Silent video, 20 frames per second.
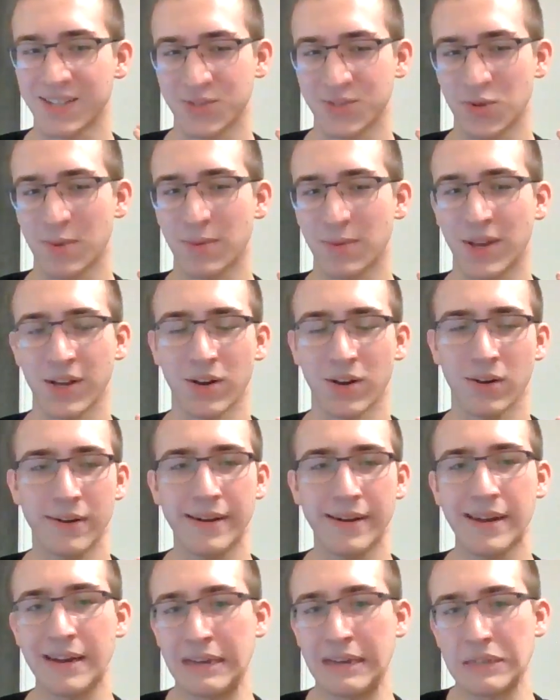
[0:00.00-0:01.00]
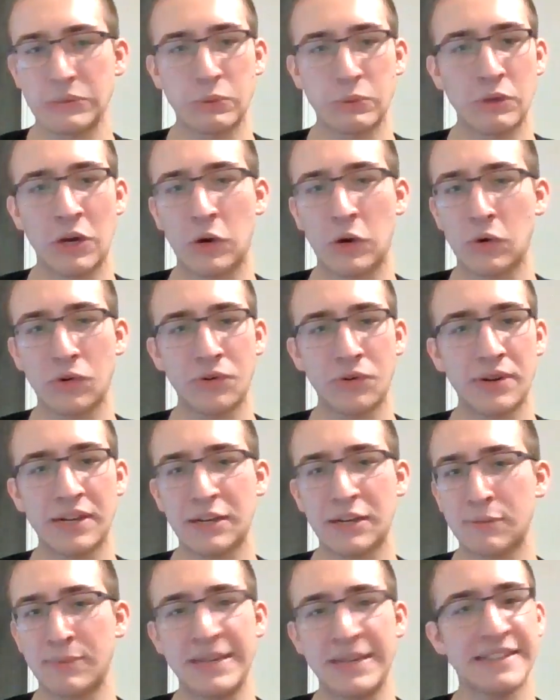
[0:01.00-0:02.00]
So I'm like, okay, I guess we're not ordering
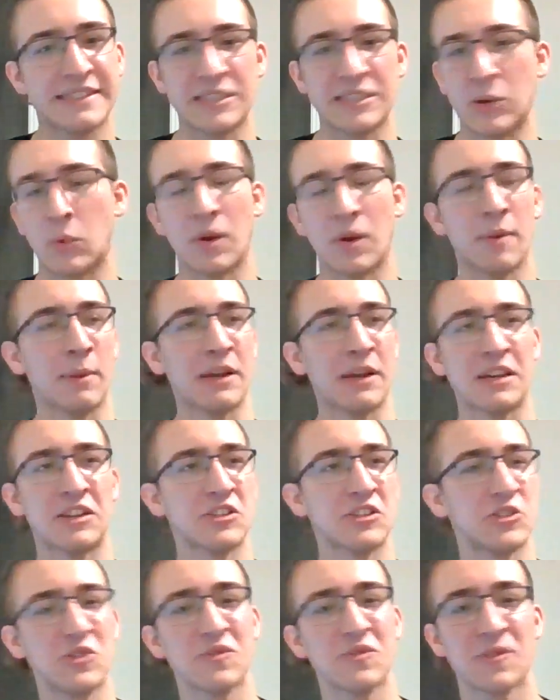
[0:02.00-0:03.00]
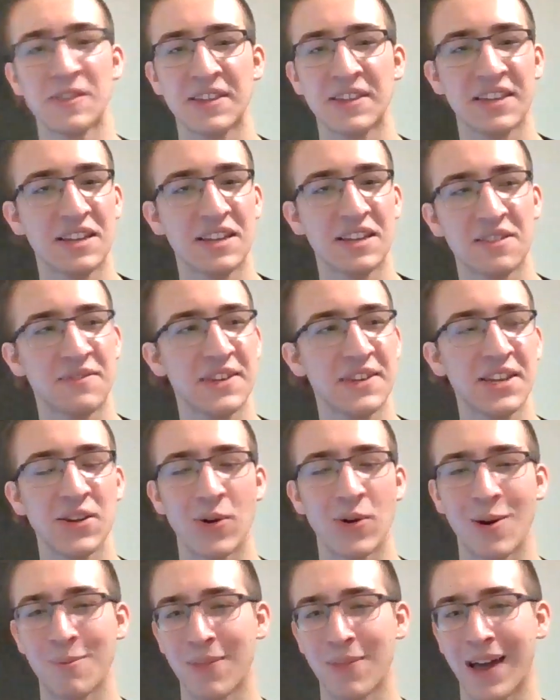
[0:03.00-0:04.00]
in a pizza. What am I gonna do for the end of the
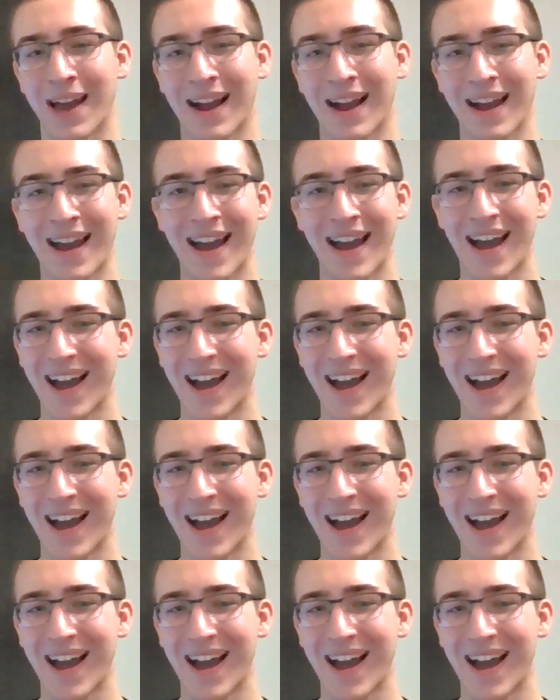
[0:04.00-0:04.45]
video? I'm like,